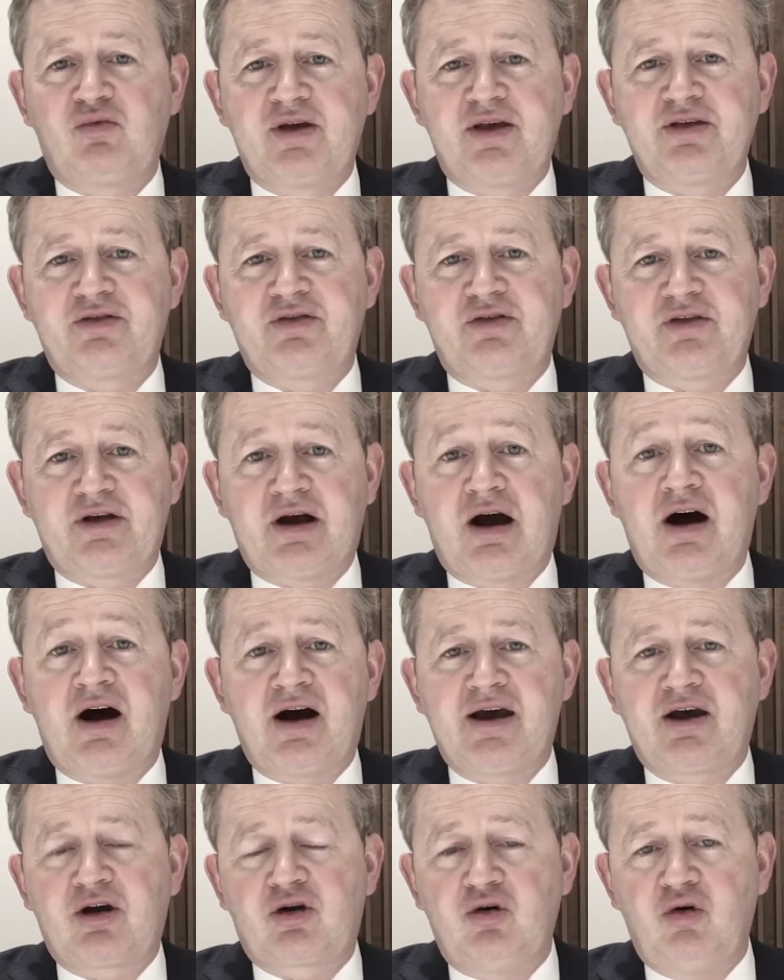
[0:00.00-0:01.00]
with a
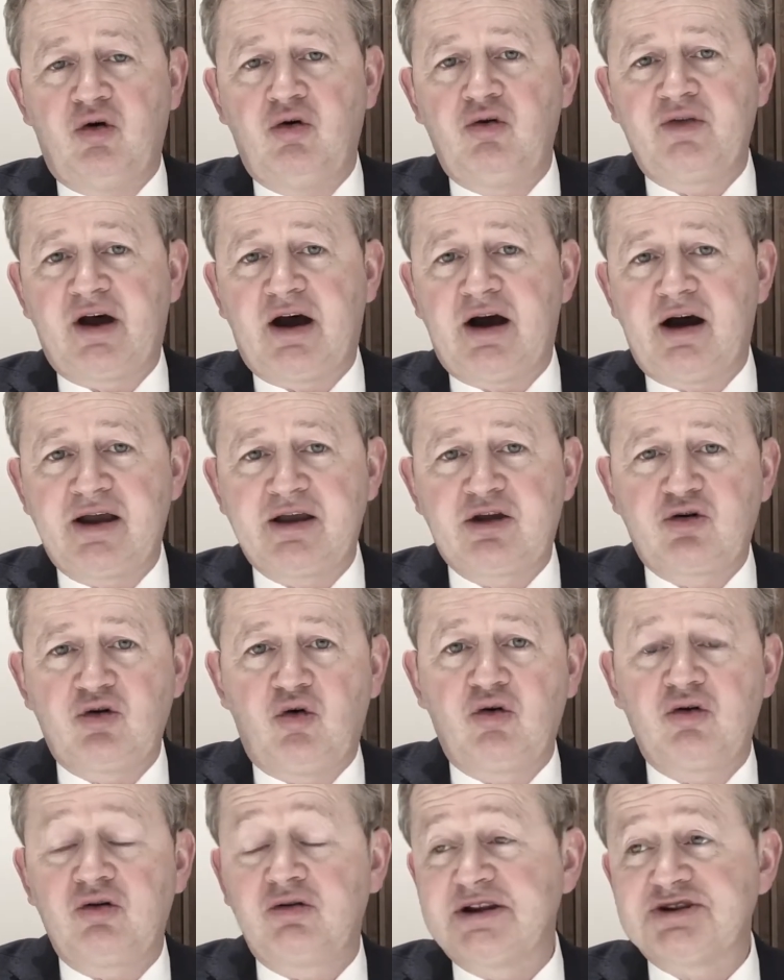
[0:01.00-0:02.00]
higher court, the High
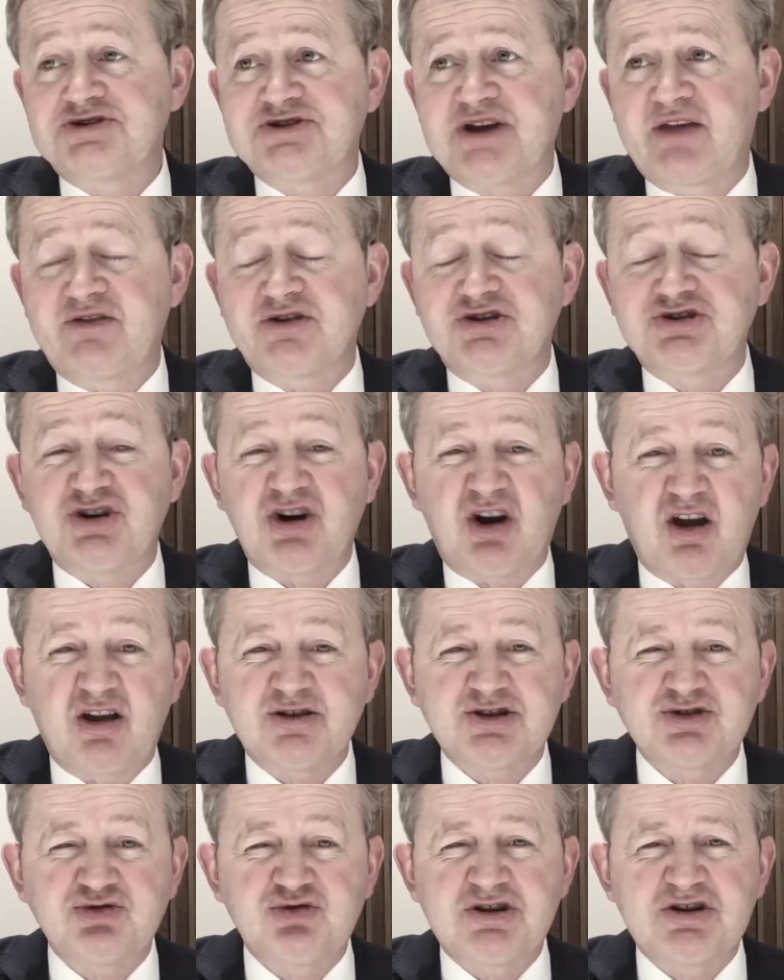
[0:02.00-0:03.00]
Court, let's say the
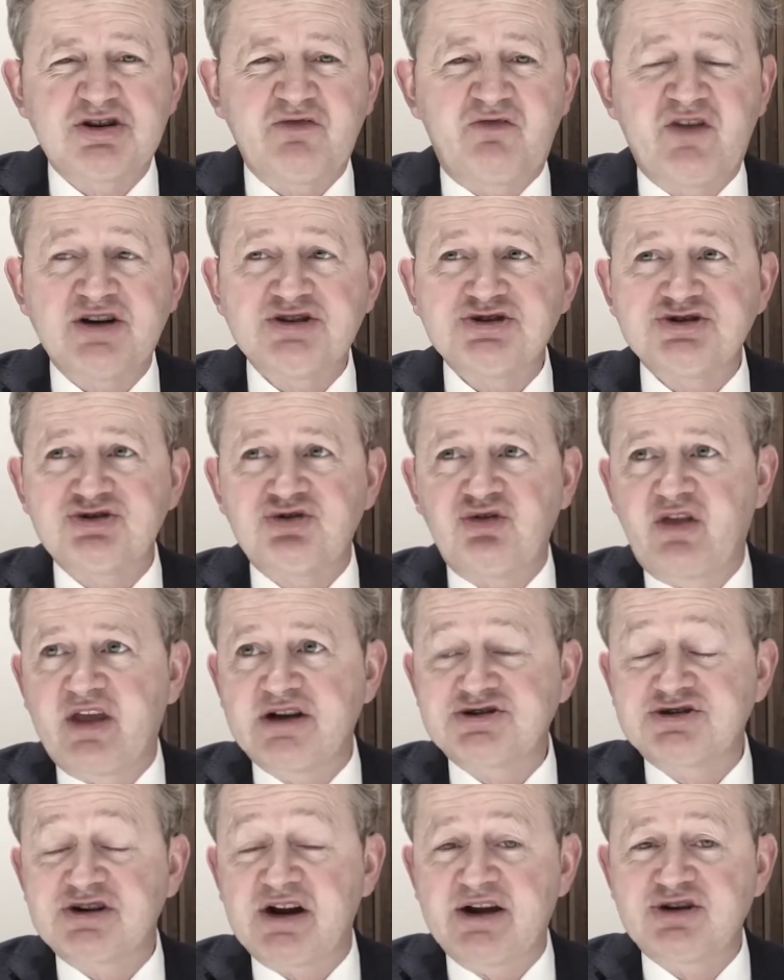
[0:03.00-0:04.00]
Chancery Division of
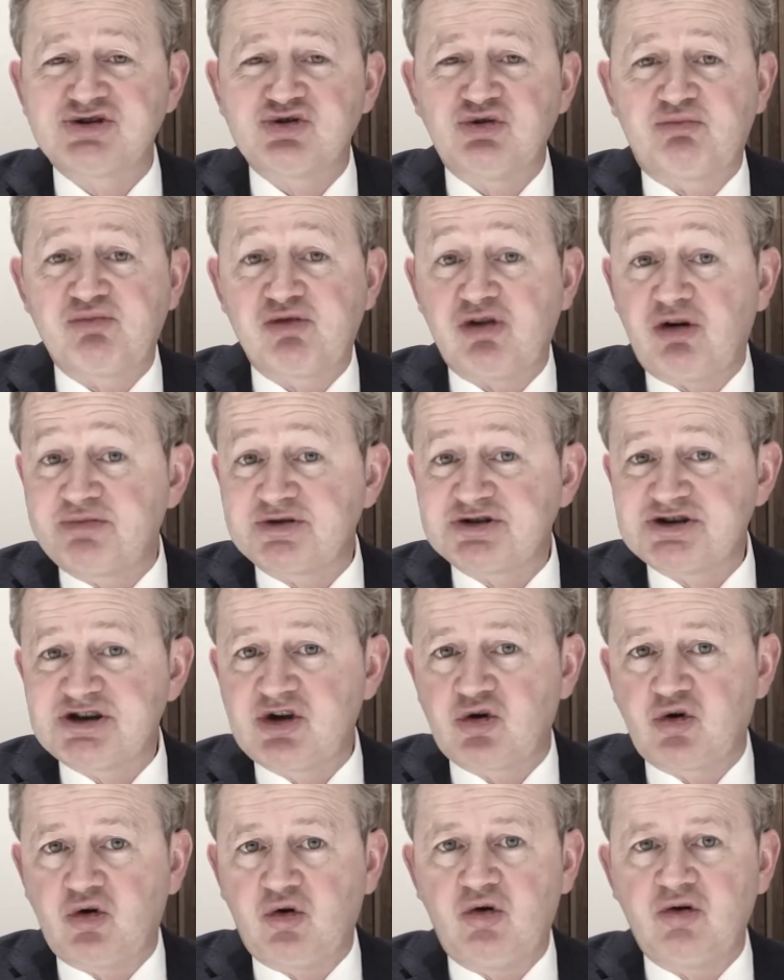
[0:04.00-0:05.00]
Intellectual Property
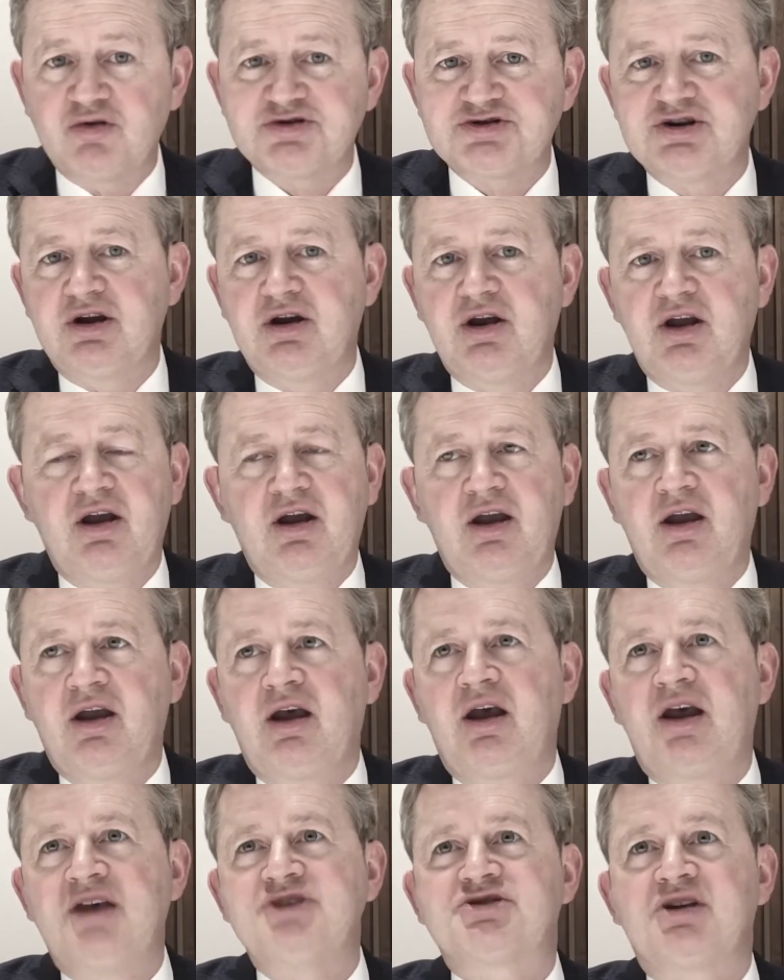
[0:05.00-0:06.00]
Courts,
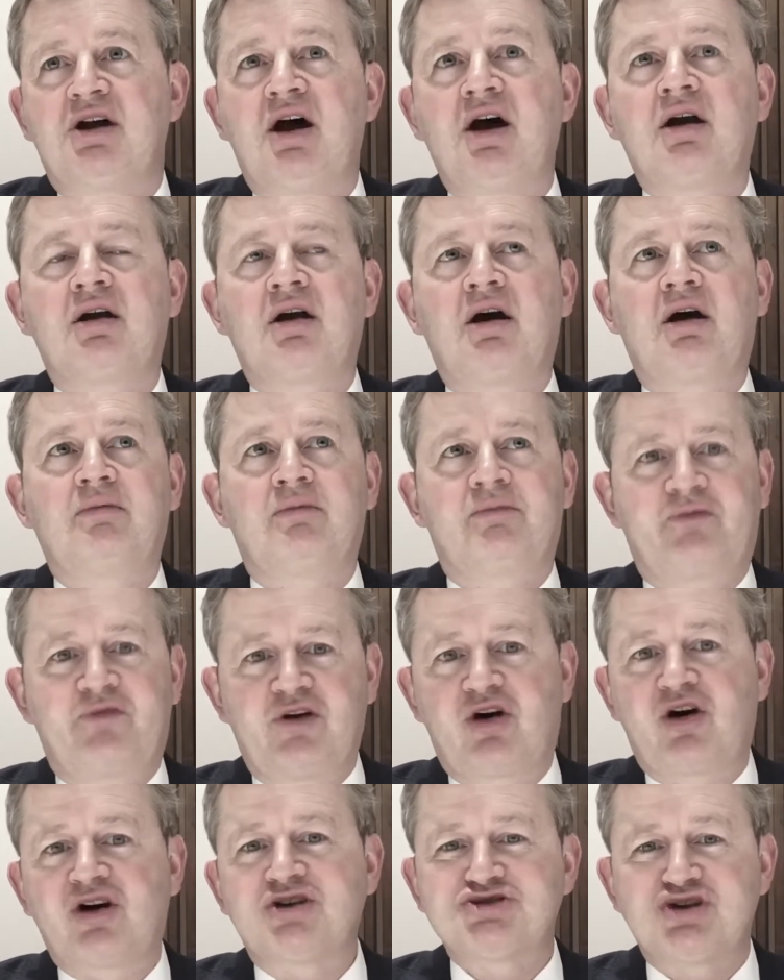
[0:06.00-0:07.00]
it's like,
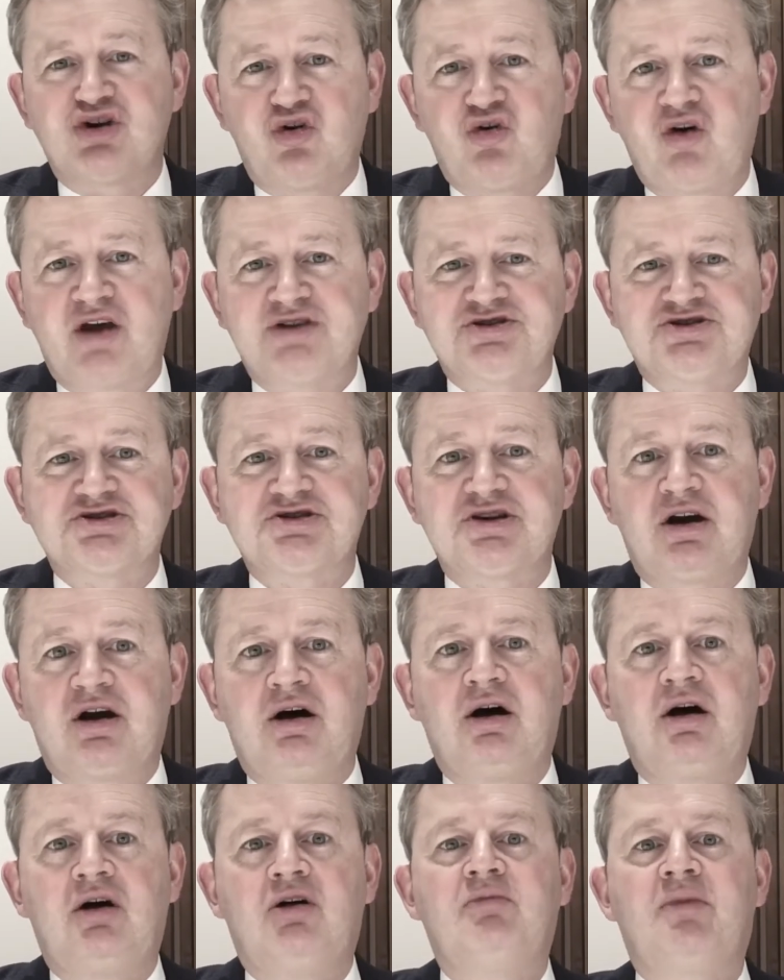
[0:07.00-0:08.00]
for us lawyers, it's like,
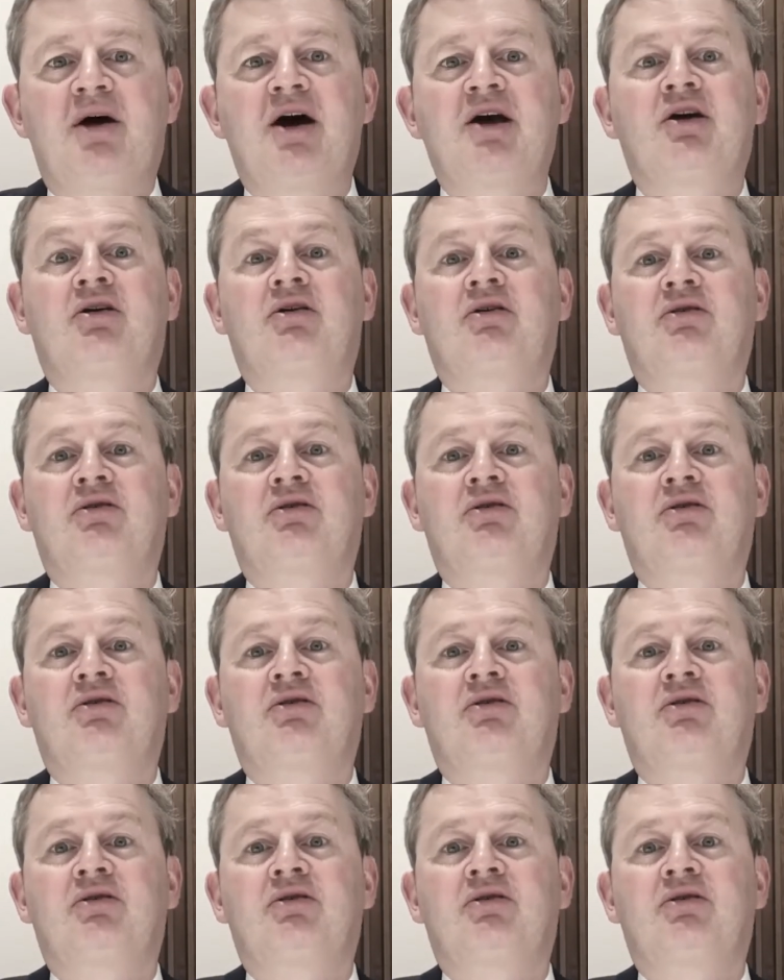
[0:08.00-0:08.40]
oh my